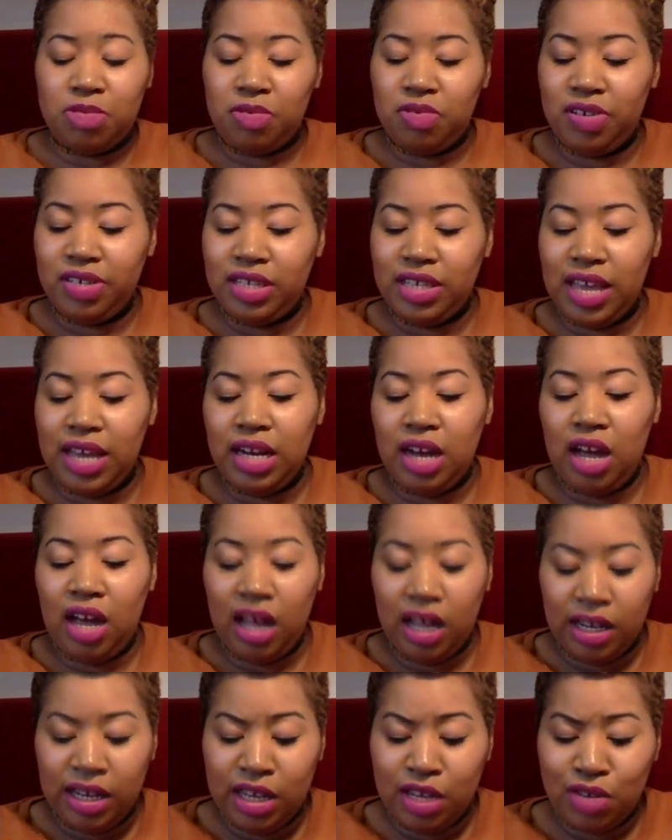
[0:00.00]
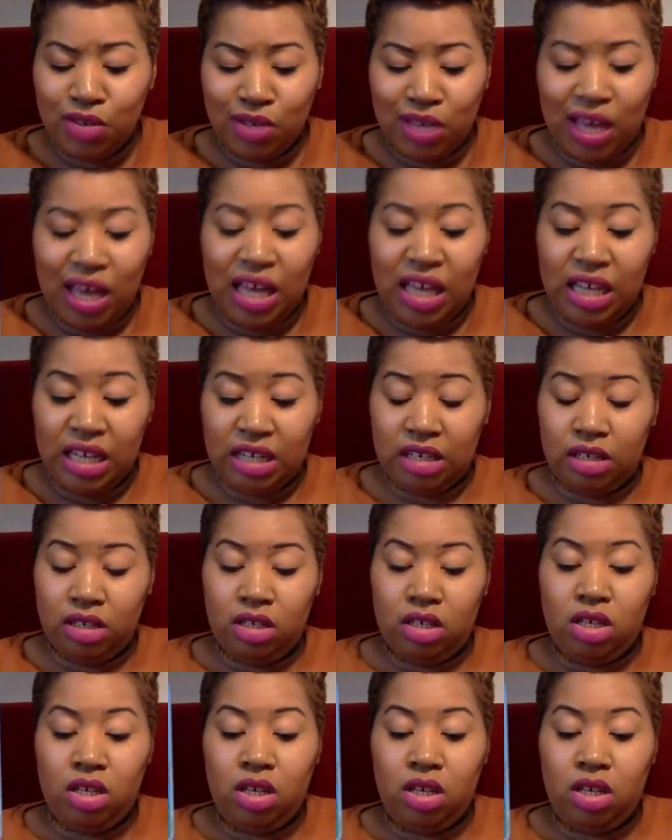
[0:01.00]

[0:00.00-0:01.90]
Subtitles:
Spirit is saying, honey, you can.